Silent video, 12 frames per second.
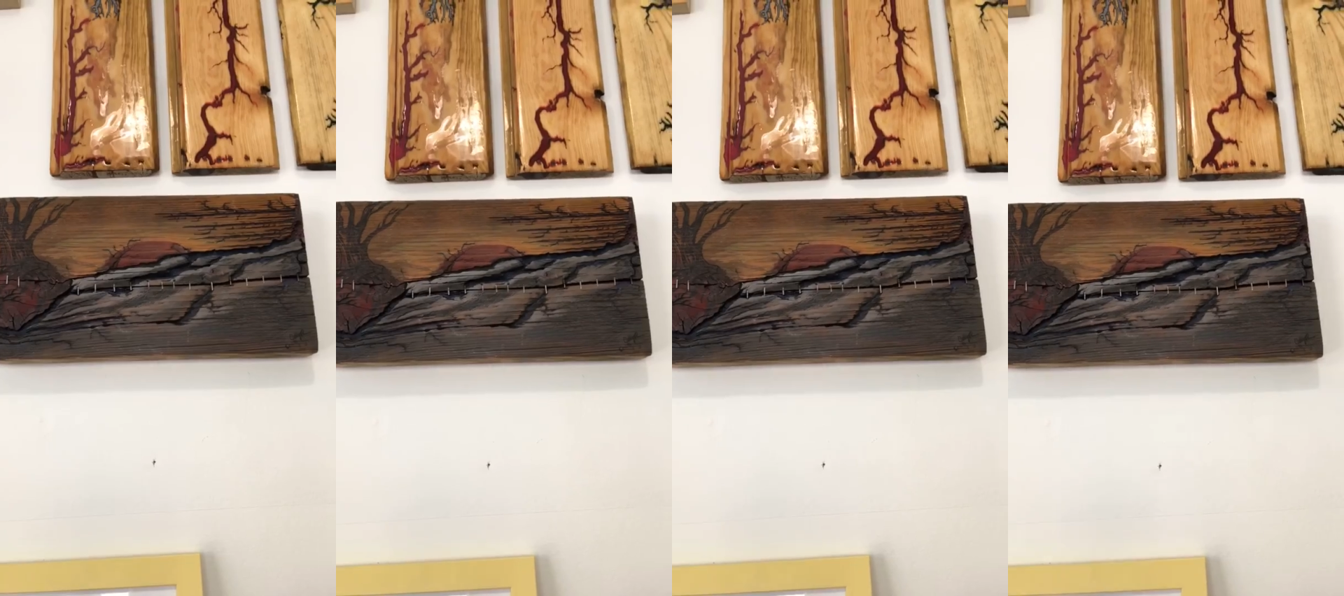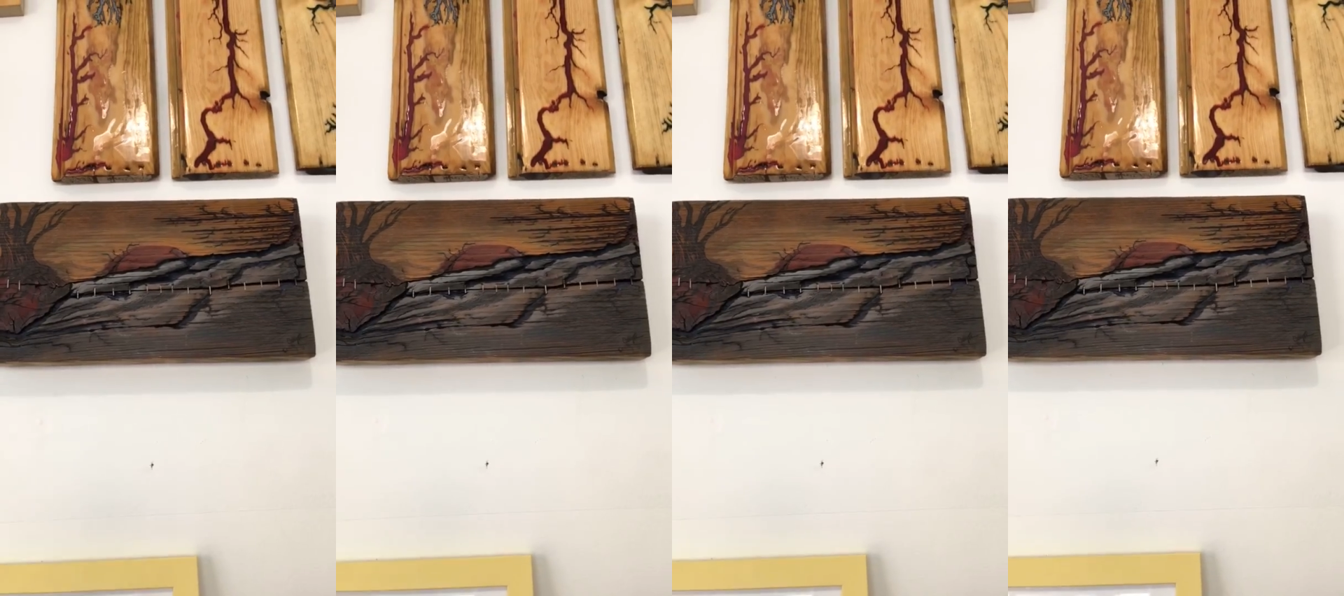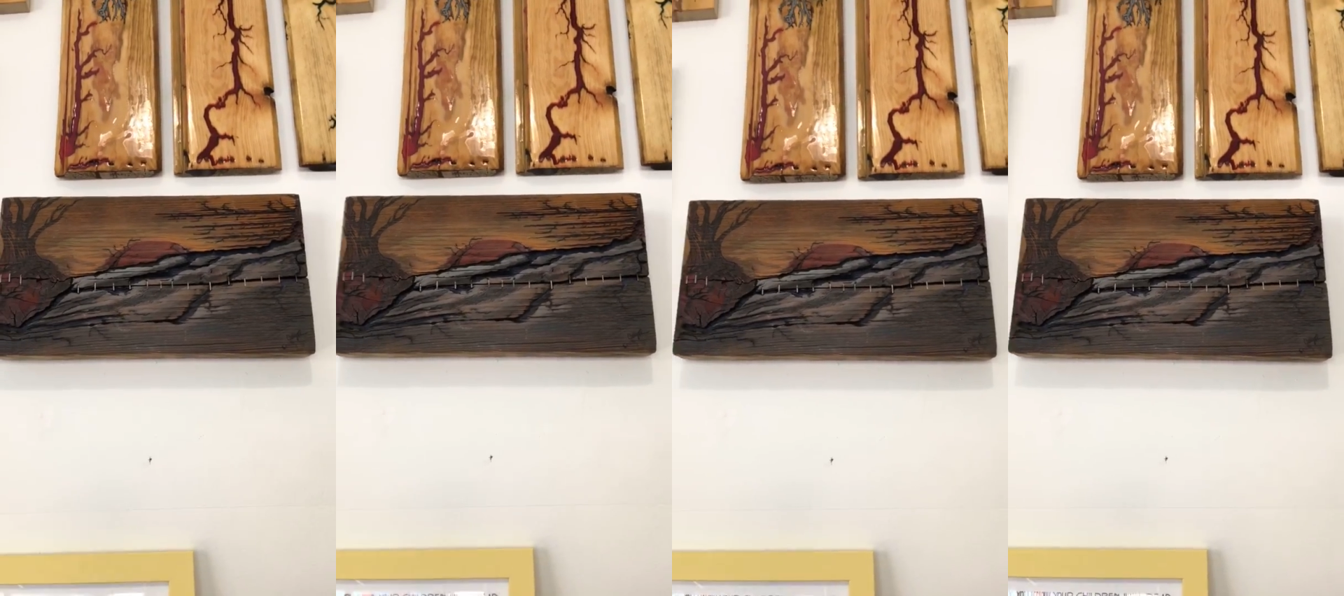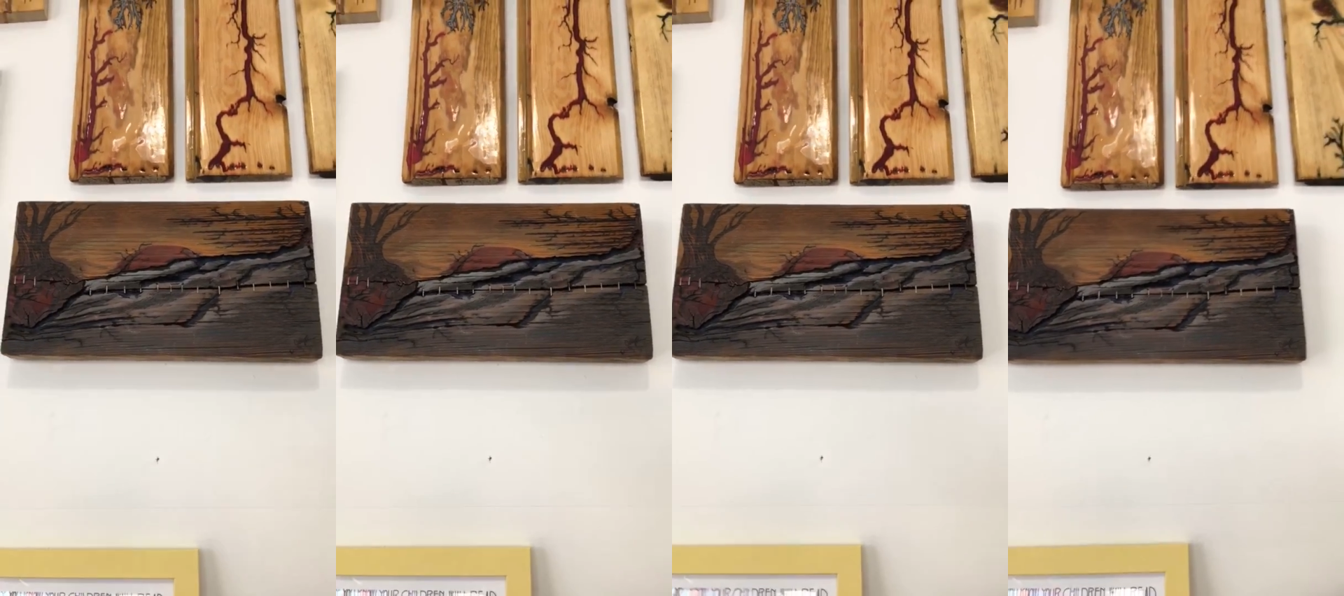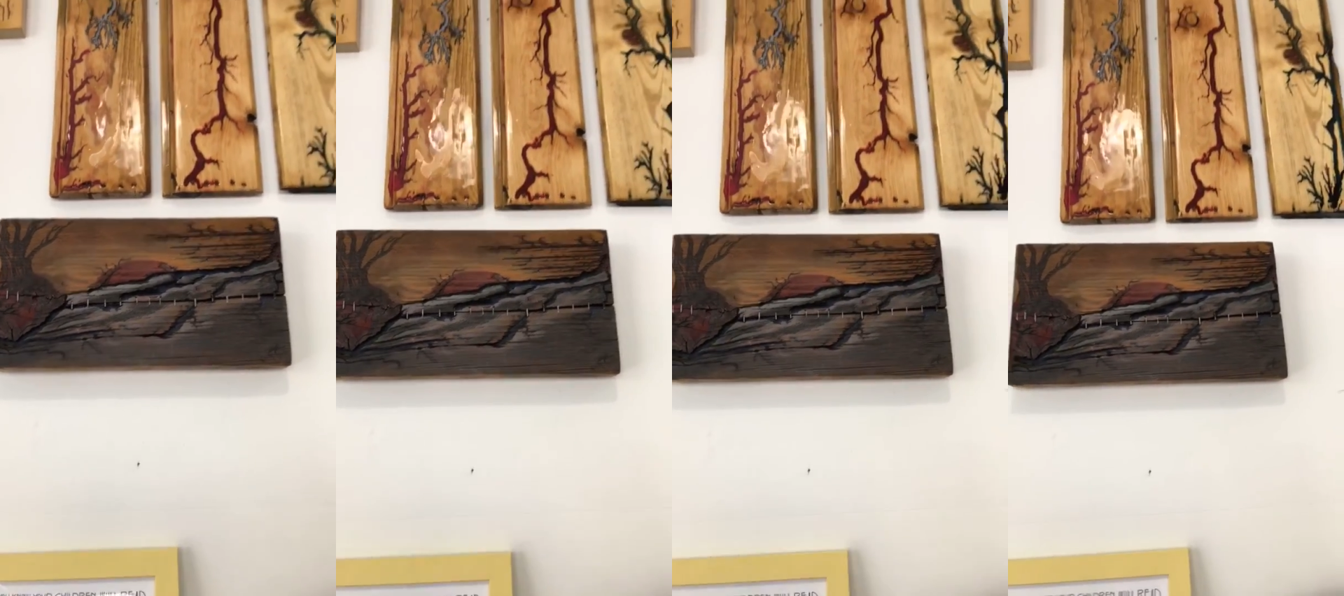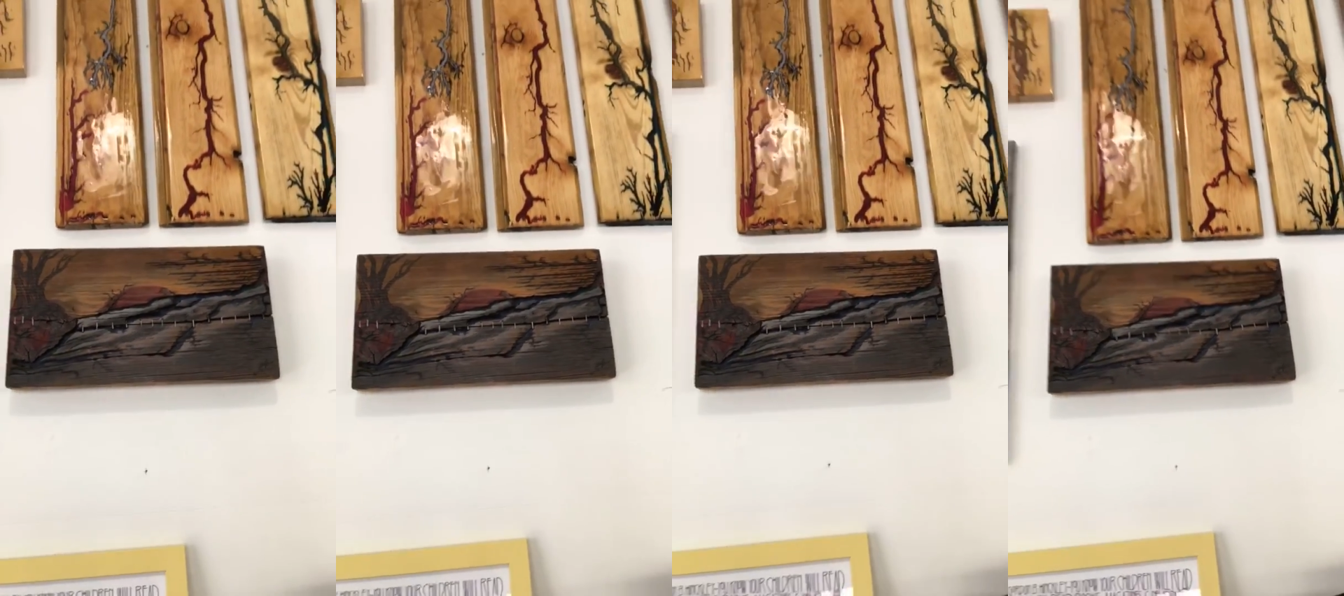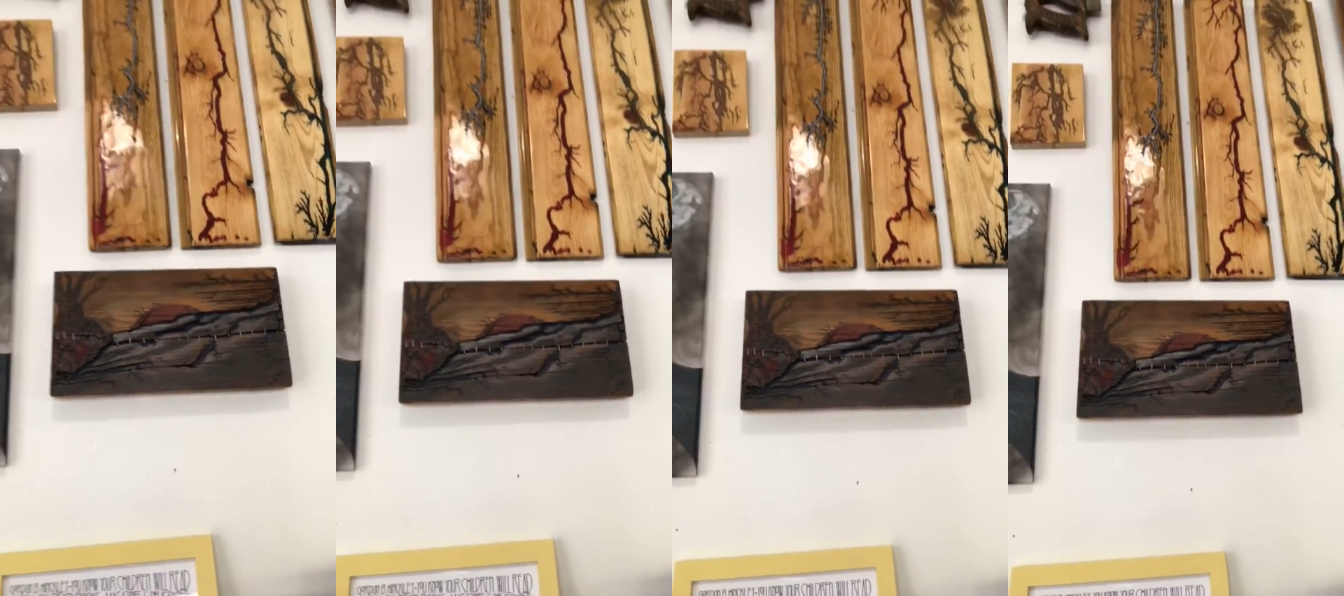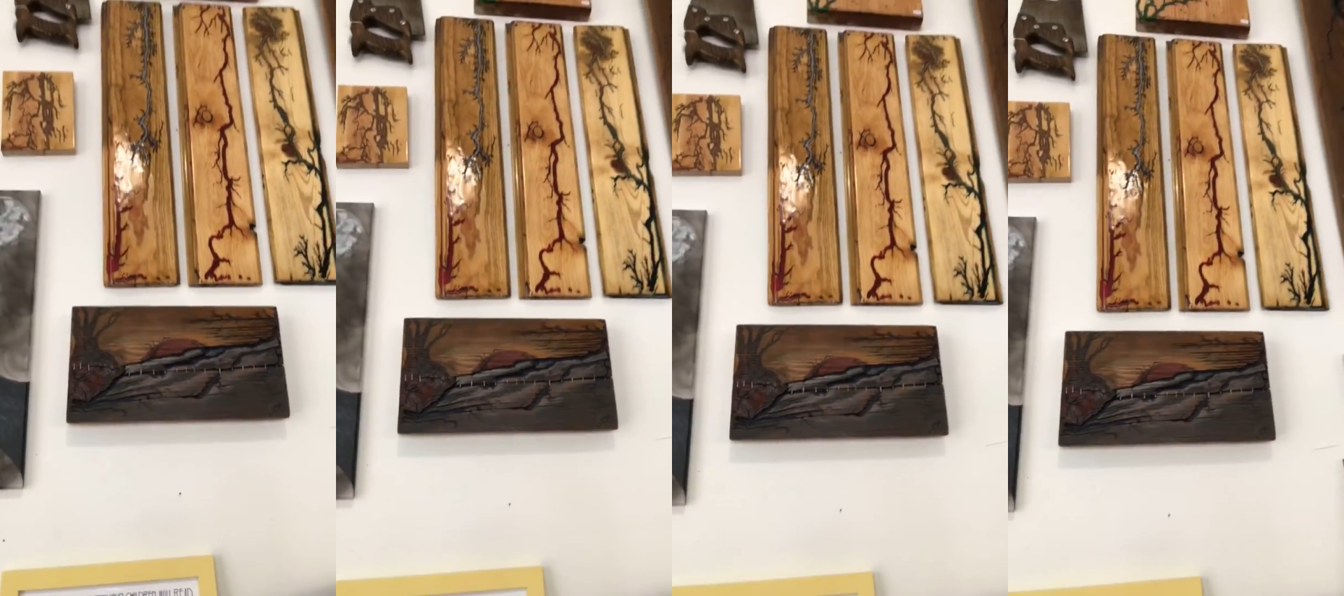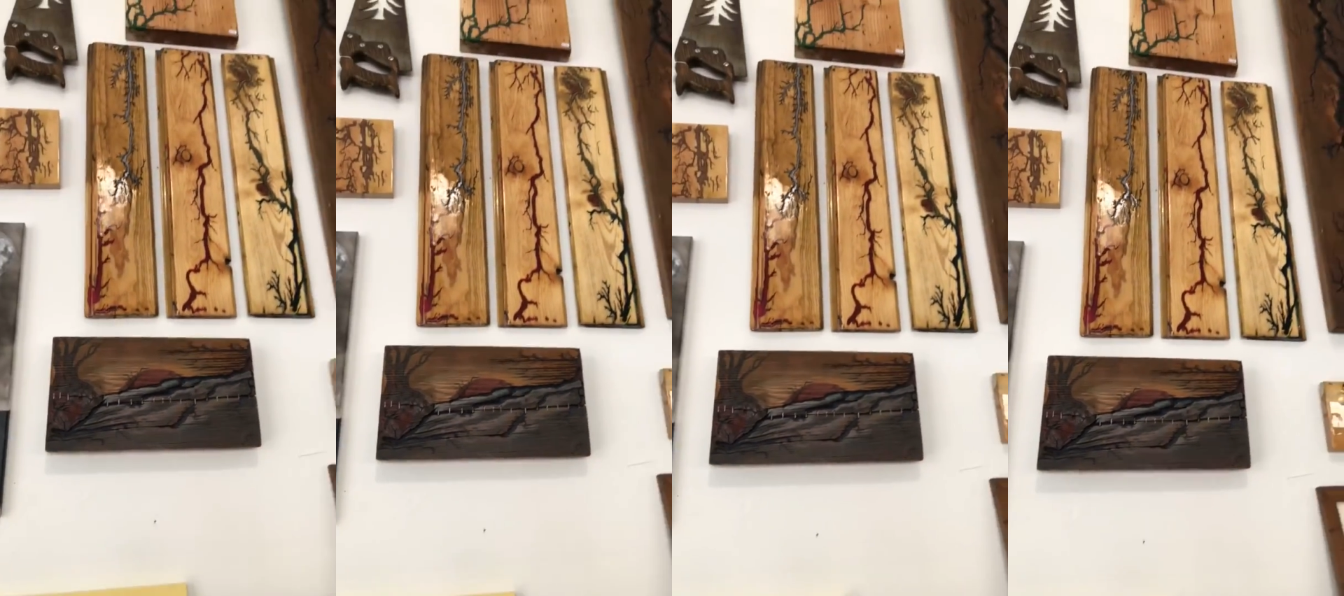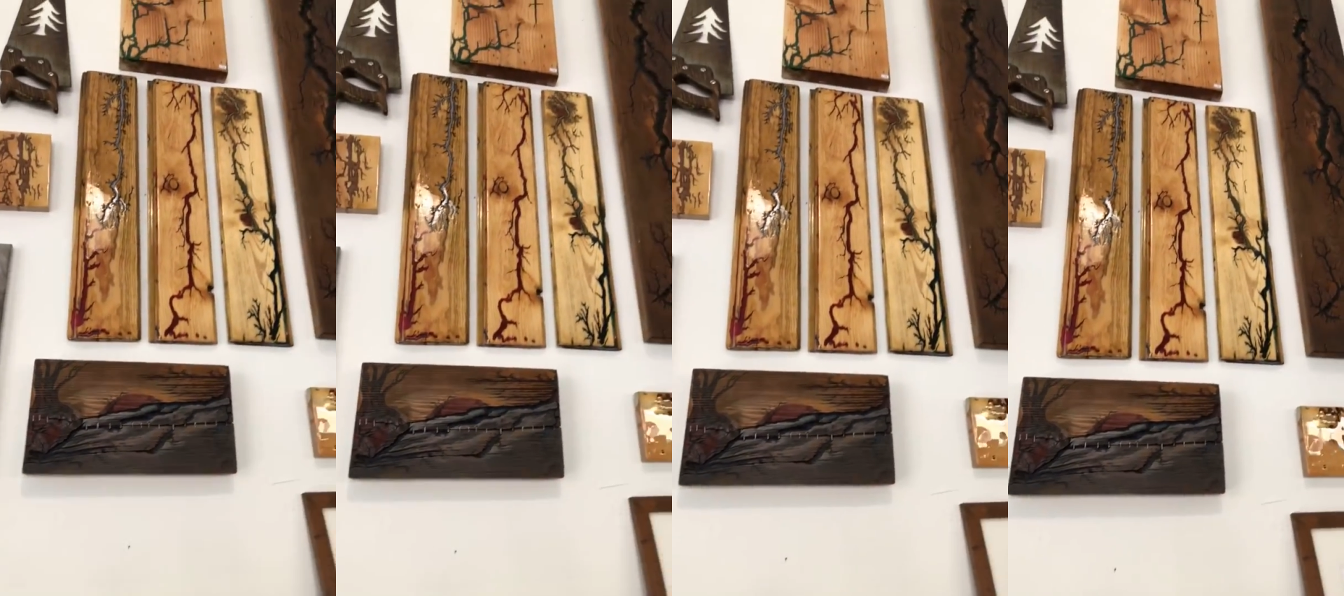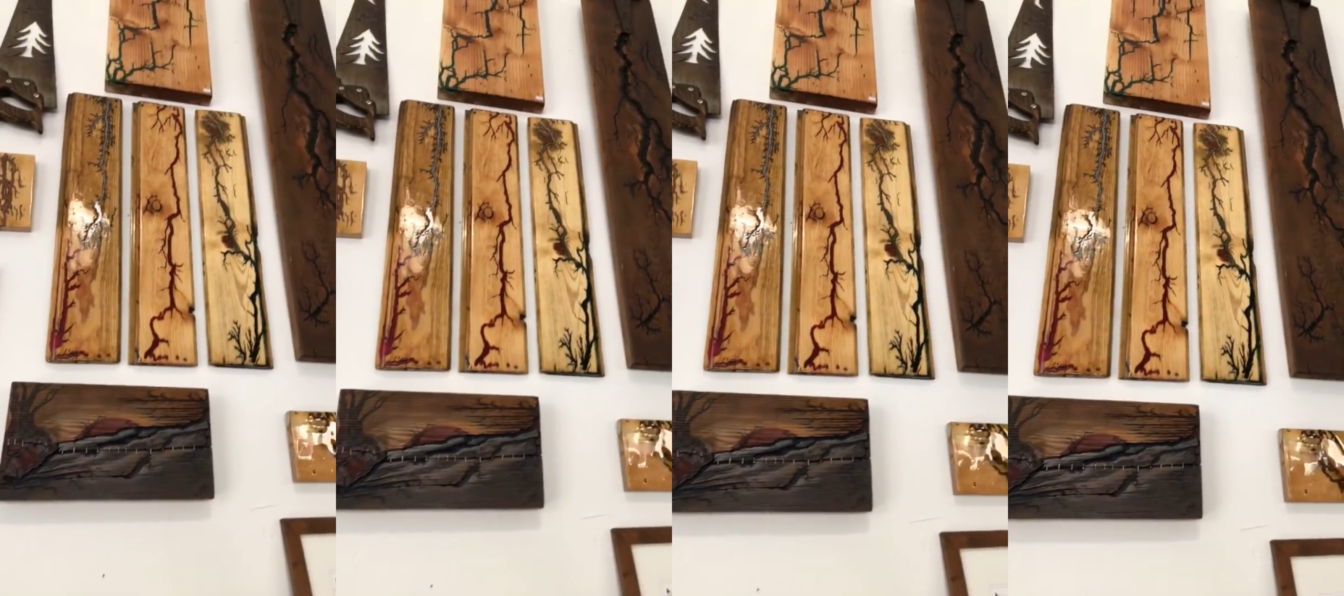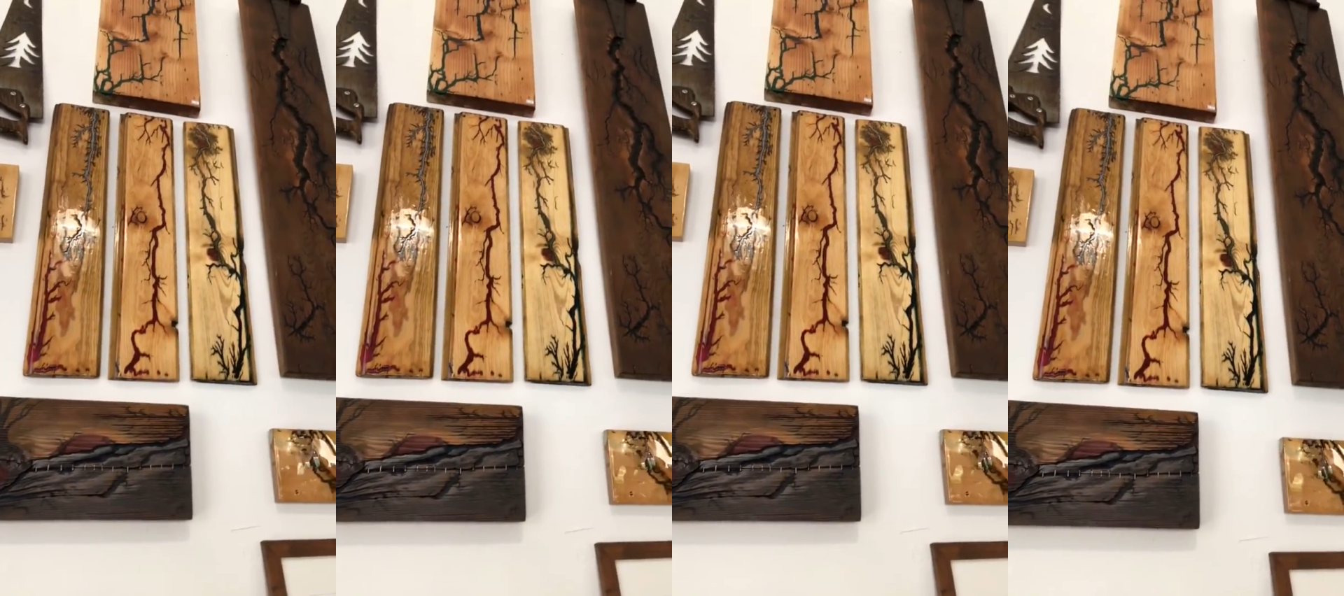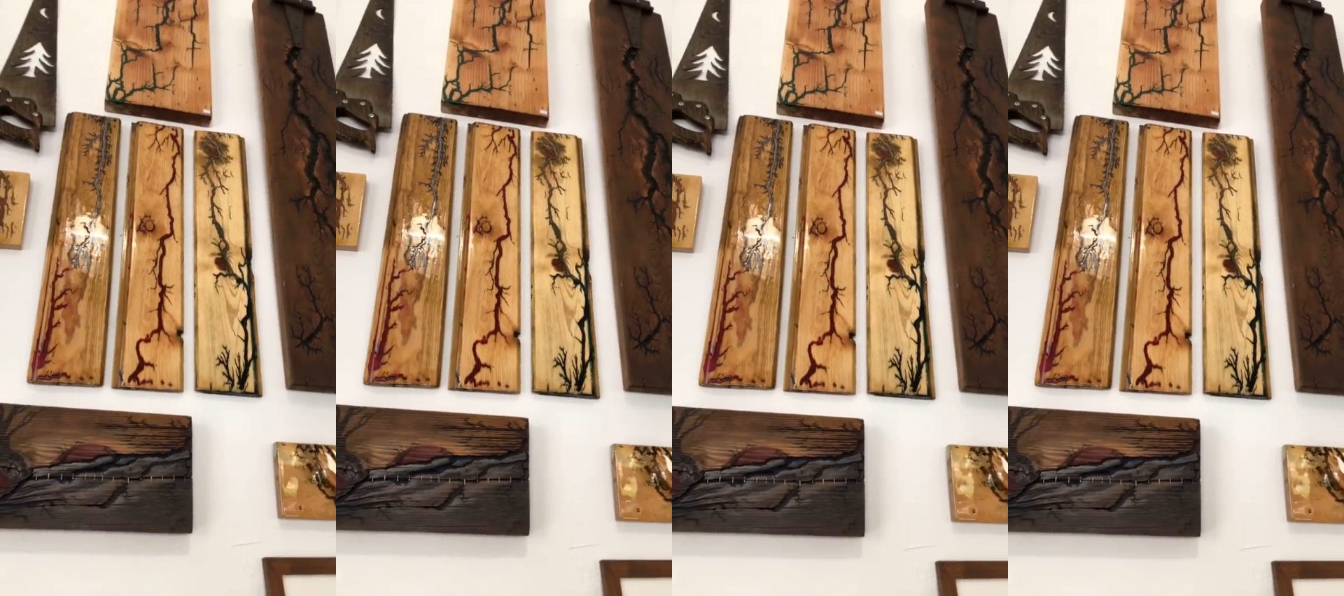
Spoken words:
(no speaker visible)